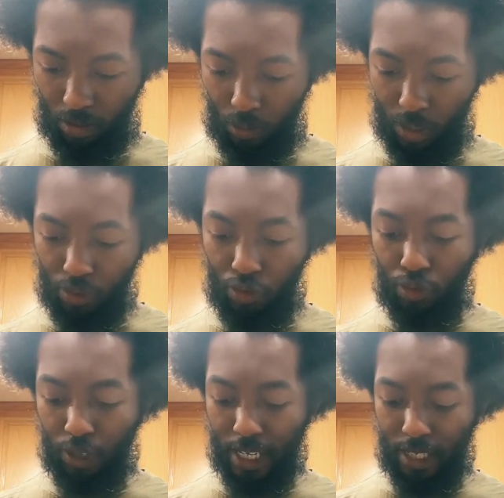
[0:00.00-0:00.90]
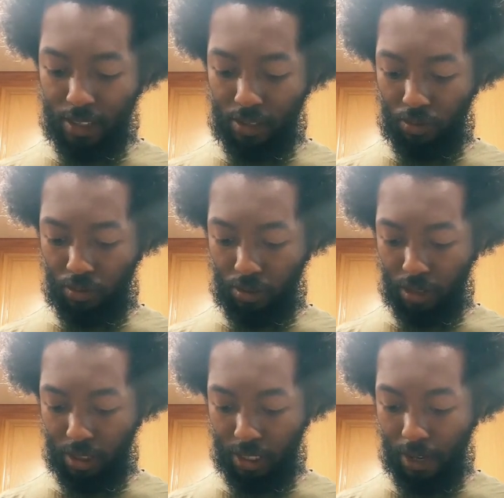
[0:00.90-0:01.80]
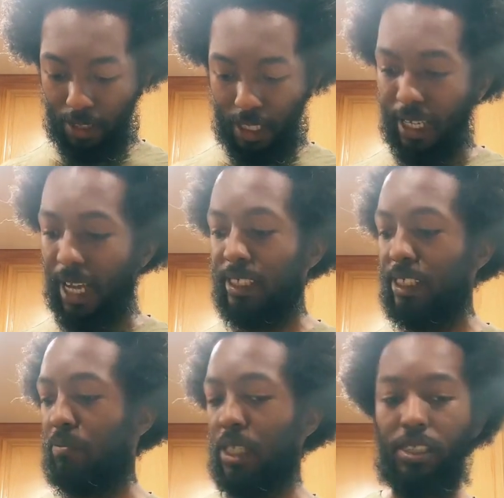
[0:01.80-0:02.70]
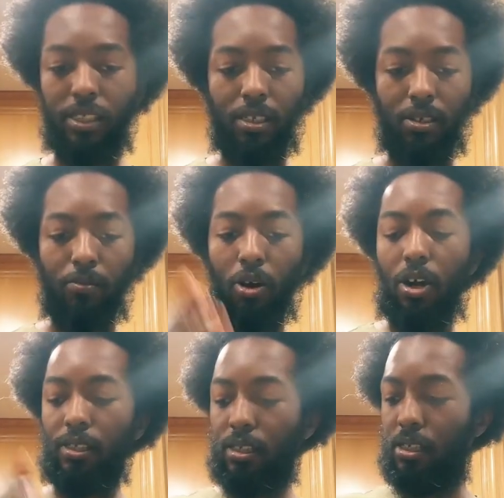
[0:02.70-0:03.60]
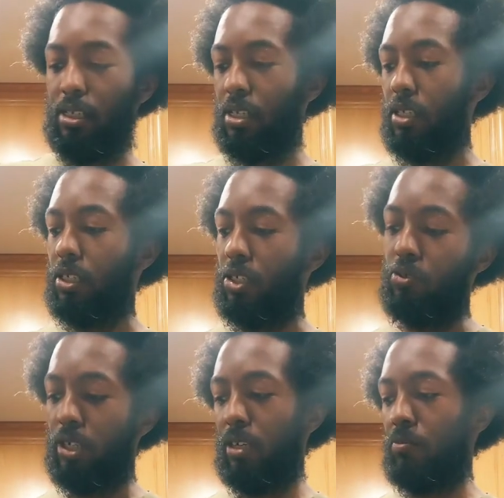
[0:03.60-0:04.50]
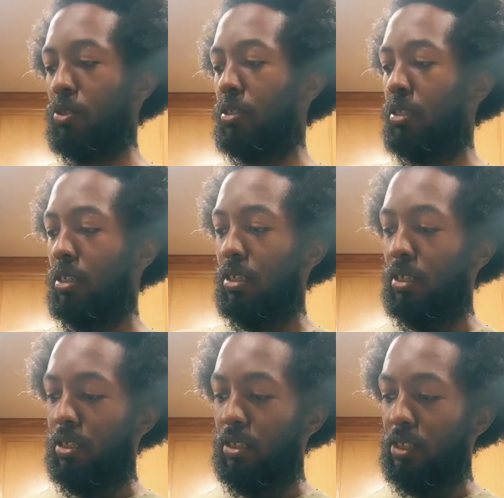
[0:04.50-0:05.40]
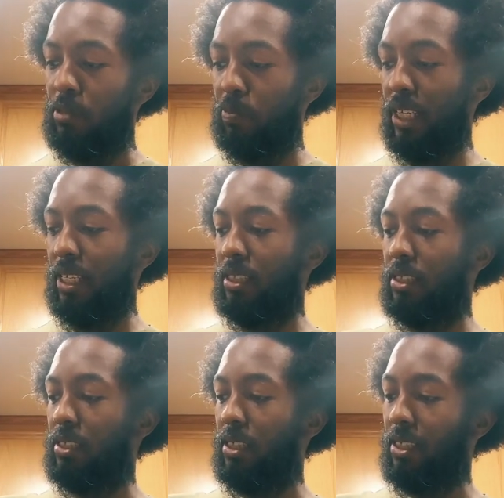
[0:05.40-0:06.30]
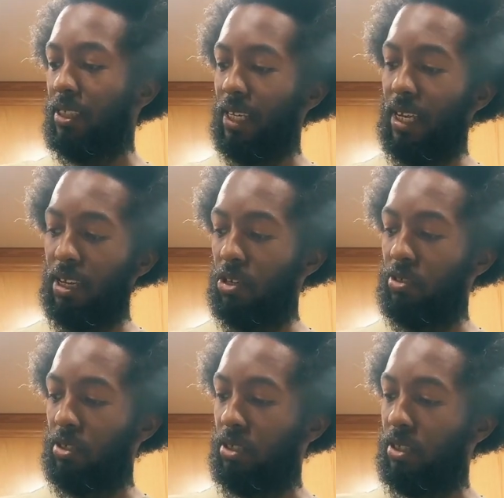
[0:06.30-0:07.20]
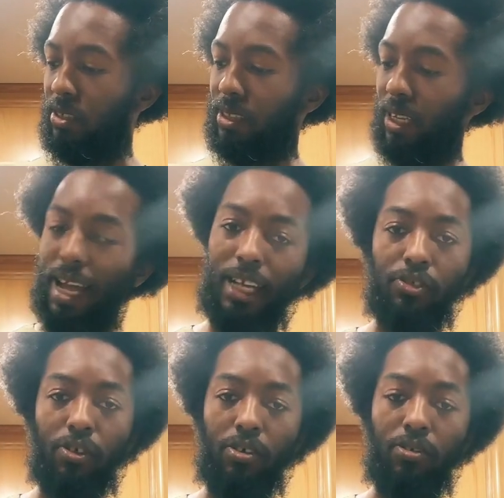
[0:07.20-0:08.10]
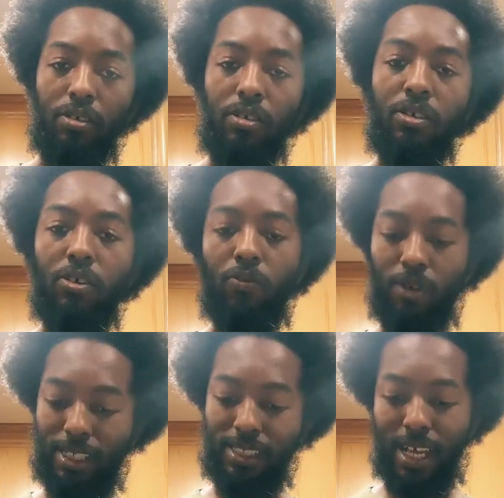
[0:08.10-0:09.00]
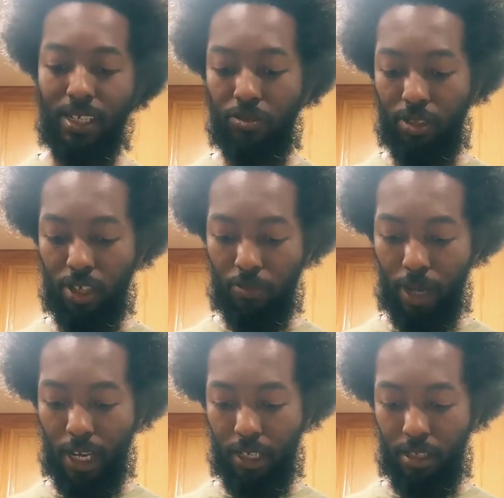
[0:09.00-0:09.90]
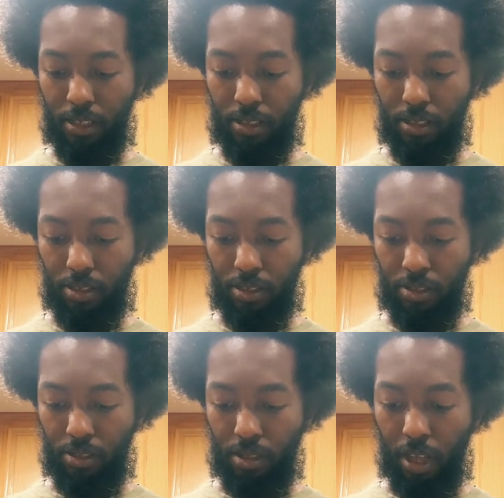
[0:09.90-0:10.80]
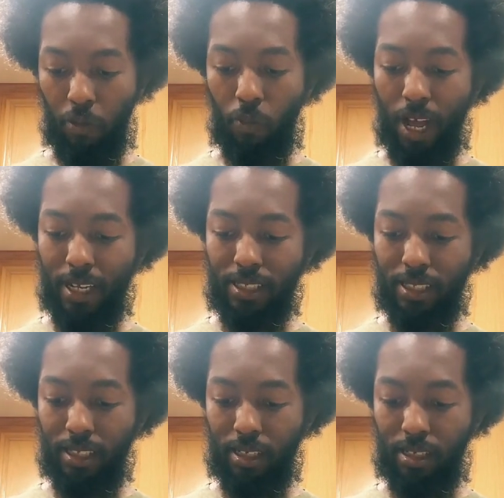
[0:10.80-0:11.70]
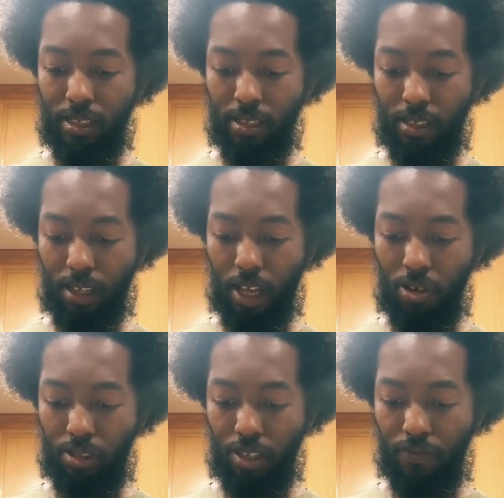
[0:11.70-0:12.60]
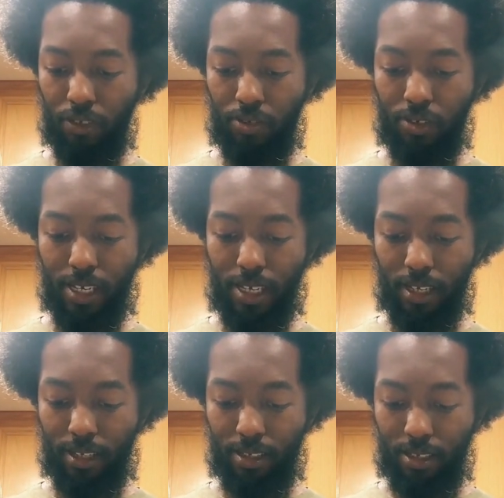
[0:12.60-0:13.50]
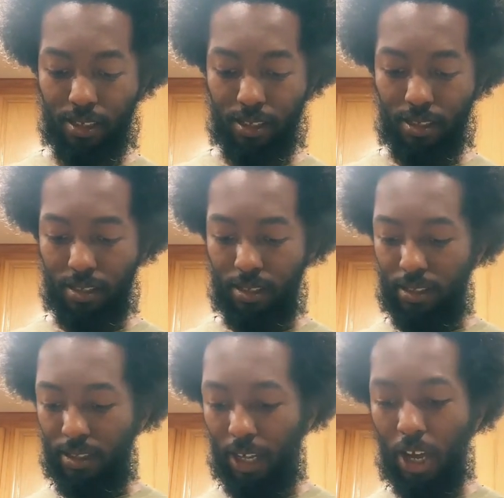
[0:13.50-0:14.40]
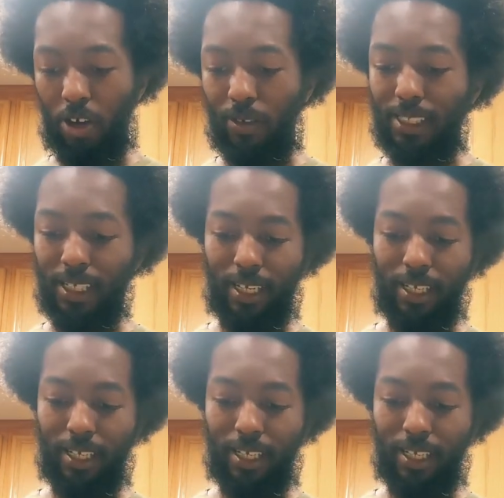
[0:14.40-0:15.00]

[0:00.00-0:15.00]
what do greens do? Because everything I just mentioned, parsley, cucumber, spinach, kale, cilantro, what does that do to your body? And why is it healthy for you to eat it? They always say